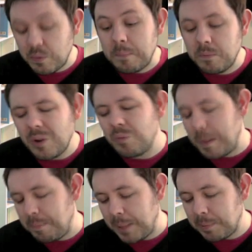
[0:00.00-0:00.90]
not
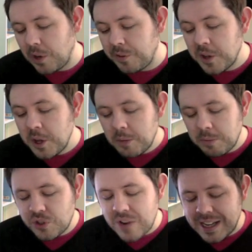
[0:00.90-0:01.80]
rip people off,
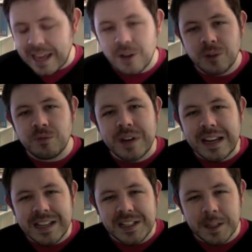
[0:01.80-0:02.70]
but trying to get
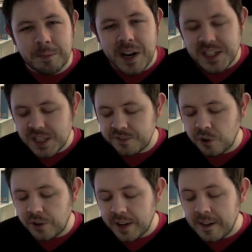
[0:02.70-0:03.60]
unrealistic prices
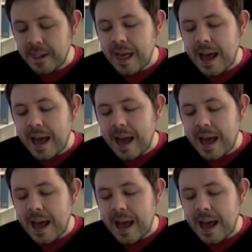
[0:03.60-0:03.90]
for it.